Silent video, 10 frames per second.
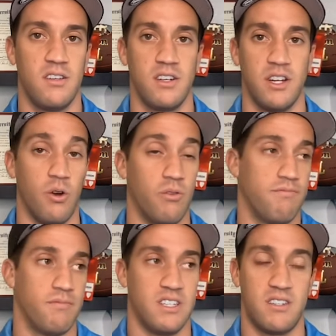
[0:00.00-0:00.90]
You know,
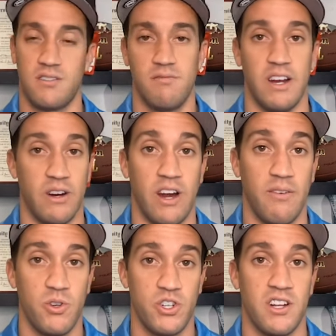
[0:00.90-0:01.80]
this
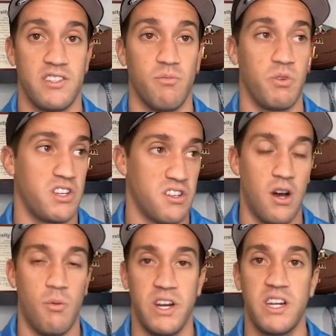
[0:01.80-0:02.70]
Avery Johnson, we
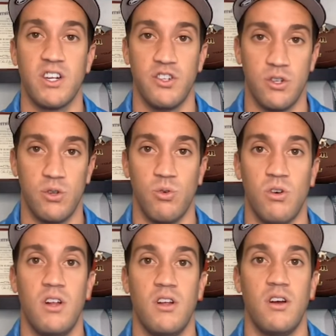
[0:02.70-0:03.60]
saw what he can do
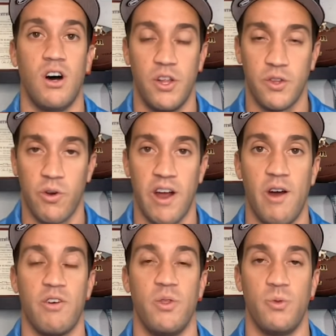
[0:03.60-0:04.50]
on the
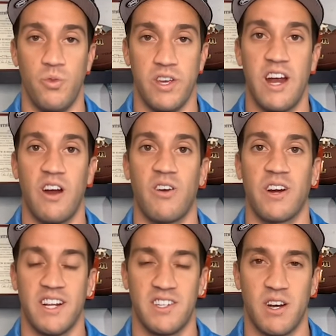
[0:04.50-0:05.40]
ground and through the air
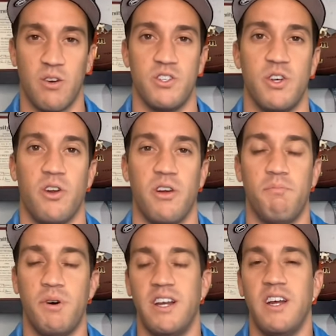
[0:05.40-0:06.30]
against Arizona.
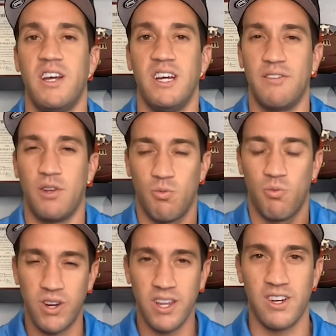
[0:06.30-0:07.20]
But if you
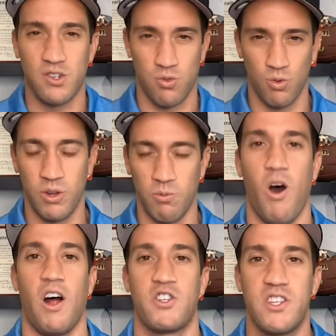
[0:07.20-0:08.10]
really truly
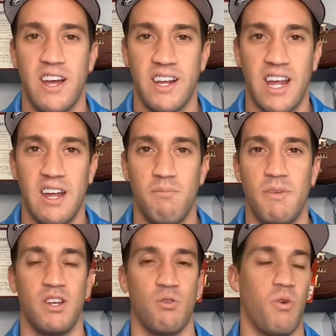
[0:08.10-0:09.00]
watched that game
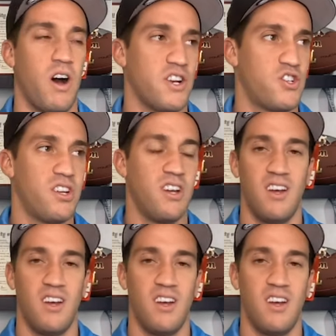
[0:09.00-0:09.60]
and you watched